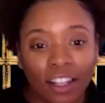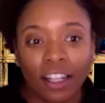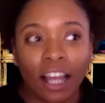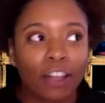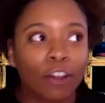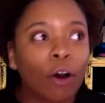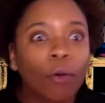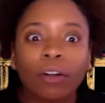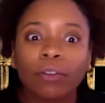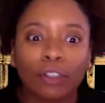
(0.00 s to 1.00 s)
Like the
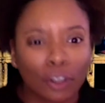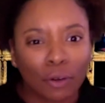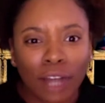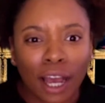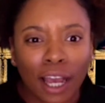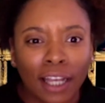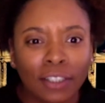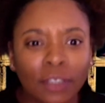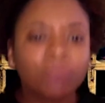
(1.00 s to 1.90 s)
coworkers were so nice.